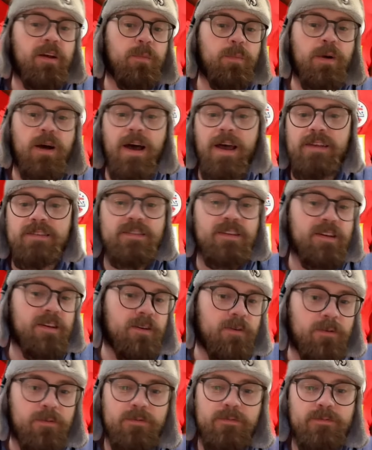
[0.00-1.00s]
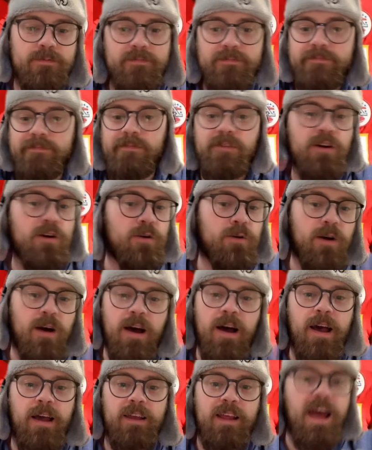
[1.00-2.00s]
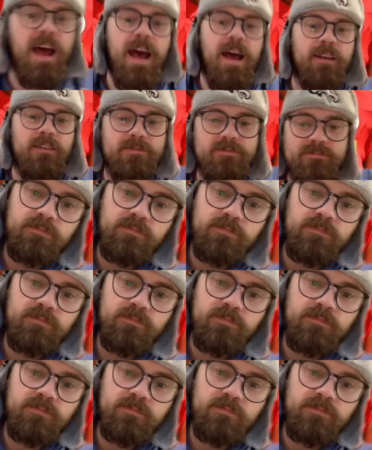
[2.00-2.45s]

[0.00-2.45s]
buy, sell, low, high,